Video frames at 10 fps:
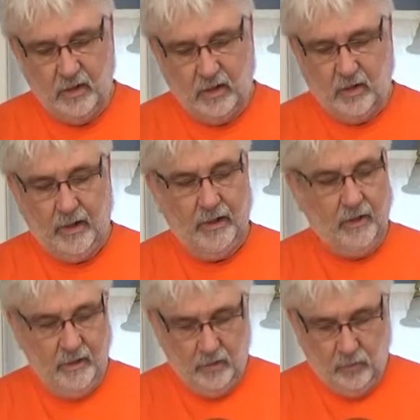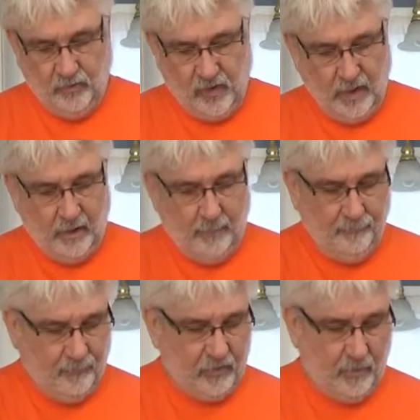All right, we've got
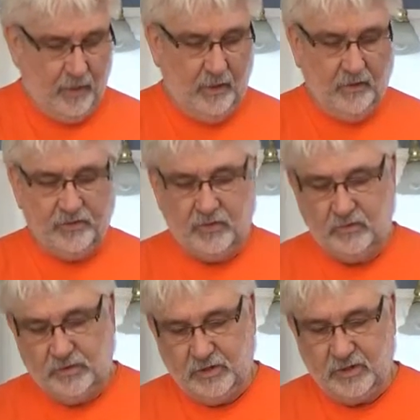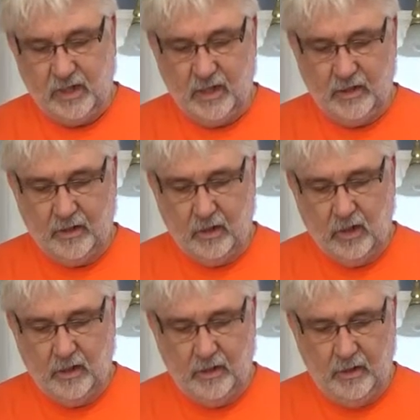our tomatoes just out of the
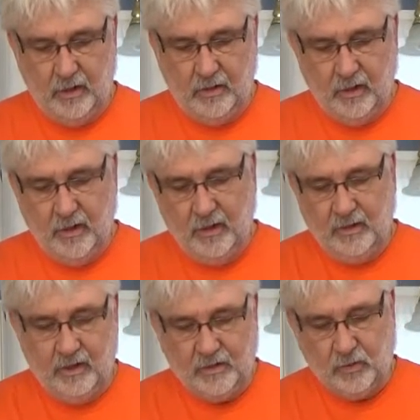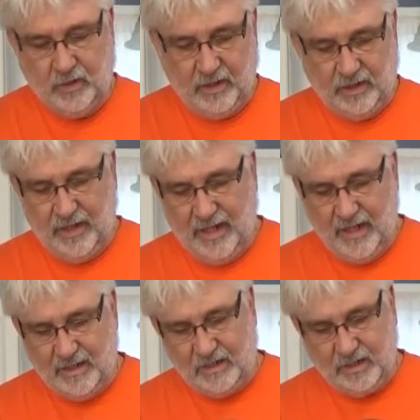garden here. These were the
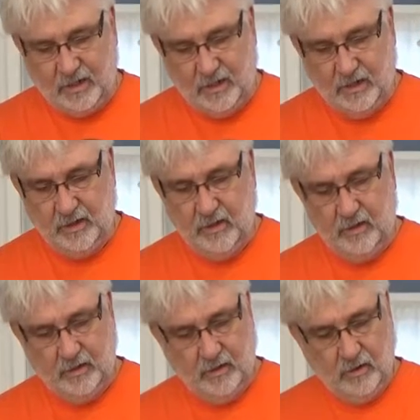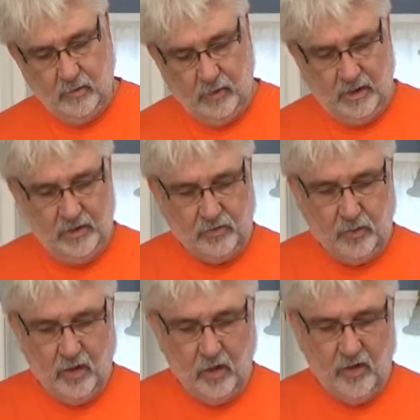last ones
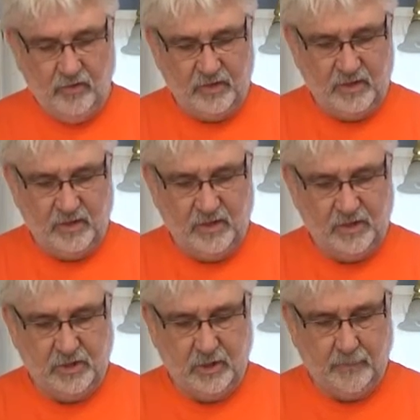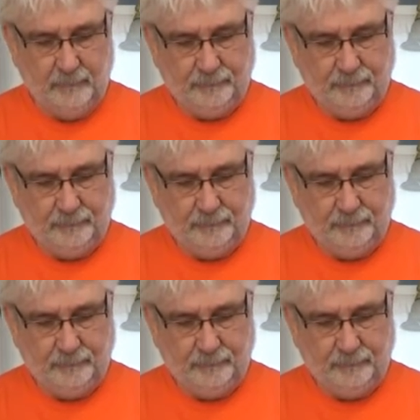we harvested this year.